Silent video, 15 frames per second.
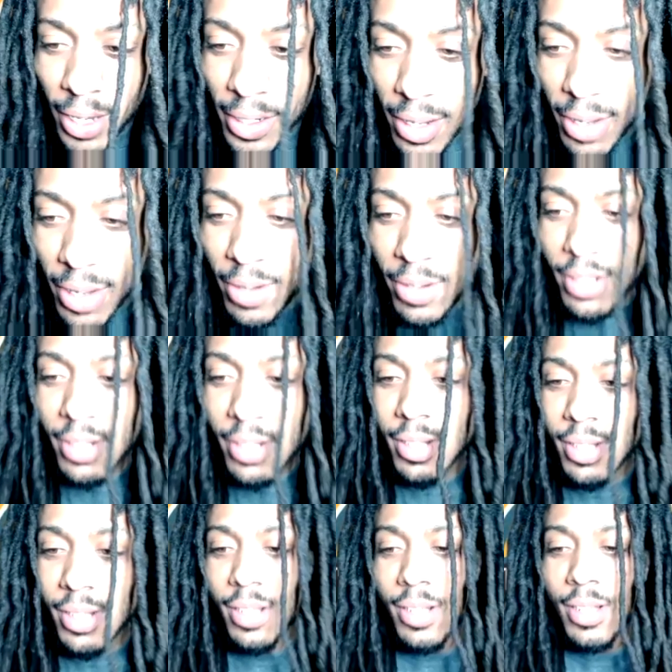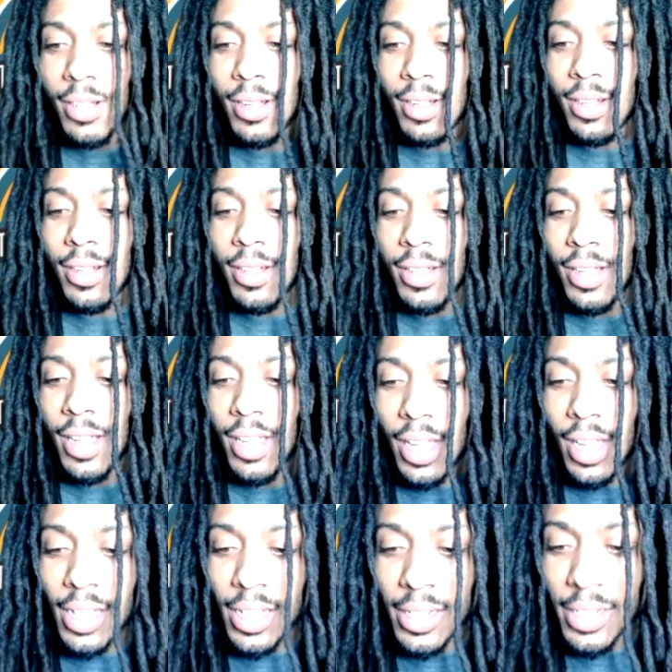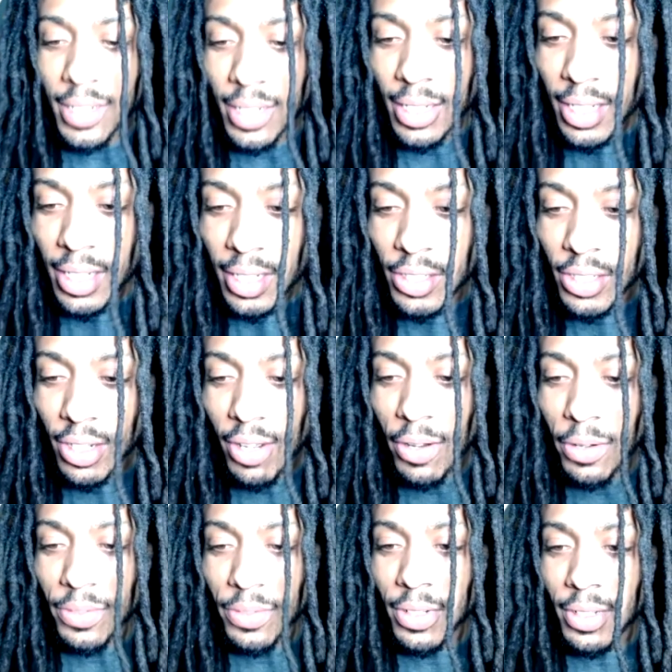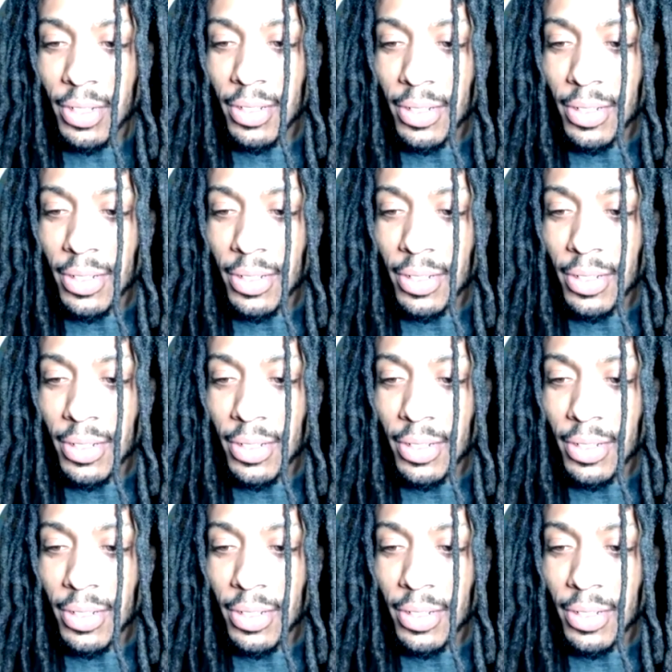yo, and like that nigga need Jehovah.